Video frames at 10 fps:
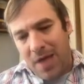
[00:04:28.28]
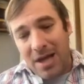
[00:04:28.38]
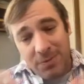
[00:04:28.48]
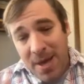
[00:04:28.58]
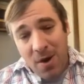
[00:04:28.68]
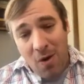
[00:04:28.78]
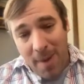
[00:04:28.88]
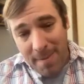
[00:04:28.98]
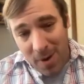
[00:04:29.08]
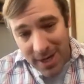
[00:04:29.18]
I spent all
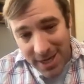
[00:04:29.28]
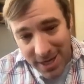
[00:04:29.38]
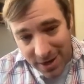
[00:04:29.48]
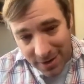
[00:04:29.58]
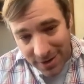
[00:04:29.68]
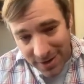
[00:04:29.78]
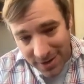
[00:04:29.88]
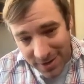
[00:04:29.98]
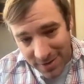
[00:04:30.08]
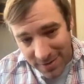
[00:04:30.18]
my money here
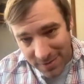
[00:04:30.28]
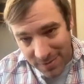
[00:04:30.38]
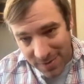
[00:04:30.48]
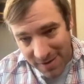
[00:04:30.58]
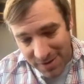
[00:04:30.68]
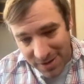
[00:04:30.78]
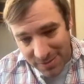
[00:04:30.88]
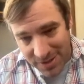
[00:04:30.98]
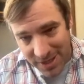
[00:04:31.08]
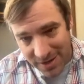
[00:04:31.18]
when everything
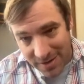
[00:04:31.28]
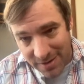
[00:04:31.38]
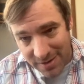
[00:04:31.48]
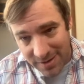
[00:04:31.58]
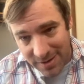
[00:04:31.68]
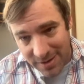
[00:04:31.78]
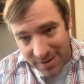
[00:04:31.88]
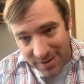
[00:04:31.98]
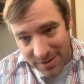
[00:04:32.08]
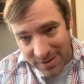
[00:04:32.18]
was here.
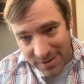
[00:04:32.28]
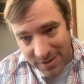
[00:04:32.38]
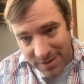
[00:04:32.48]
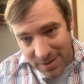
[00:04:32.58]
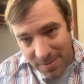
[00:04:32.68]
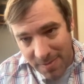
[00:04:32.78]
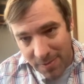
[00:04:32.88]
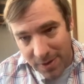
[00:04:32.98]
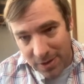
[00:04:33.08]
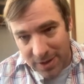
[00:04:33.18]
You know,
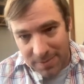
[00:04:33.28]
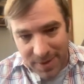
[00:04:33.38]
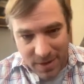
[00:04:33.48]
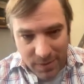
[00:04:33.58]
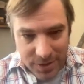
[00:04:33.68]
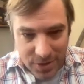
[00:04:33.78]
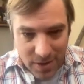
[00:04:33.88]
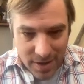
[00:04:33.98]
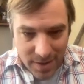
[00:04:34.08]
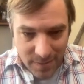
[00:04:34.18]
maybe we can look at the Bitcoin
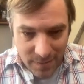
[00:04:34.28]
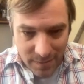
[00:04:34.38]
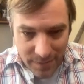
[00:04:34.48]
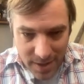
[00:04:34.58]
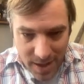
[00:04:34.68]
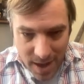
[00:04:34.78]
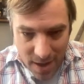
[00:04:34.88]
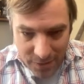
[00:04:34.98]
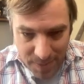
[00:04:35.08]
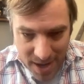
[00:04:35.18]
chart.
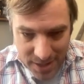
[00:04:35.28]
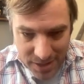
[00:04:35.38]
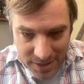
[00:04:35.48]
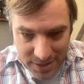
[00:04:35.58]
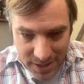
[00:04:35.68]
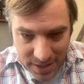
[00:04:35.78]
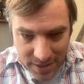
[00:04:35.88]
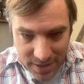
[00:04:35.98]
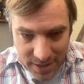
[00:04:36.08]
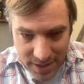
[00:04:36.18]
I was buying things
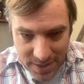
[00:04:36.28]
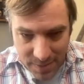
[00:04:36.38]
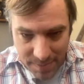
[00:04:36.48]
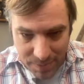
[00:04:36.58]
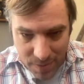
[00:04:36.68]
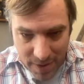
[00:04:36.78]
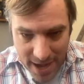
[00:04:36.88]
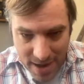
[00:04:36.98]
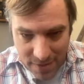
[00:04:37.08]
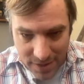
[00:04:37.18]
here. And then when it broke
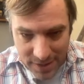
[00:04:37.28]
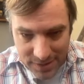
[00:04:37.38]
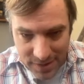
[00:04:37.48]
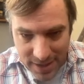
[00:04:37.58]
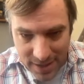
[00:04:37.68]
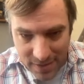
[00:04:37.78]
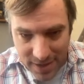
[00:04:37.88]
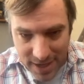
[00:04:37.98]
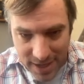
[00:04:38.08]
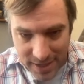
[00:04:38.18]
out, it's like,
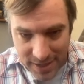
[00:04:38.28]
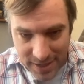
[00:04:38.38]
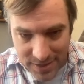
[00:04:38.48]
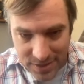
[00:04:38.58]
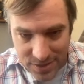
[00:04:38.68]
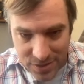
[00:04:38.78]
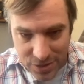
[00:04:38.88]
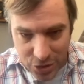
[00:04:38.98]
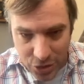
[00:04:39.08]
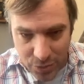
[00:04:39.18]
okay, is it just
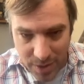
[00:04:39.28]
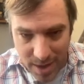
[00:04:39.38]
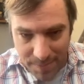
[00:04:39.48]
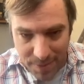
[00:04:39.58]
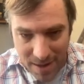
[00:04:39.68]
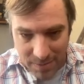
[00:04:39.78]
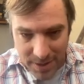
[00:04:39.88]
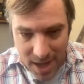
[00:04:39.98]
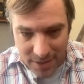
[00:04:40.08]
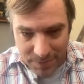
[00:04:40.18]
going to shoot up? Probably not.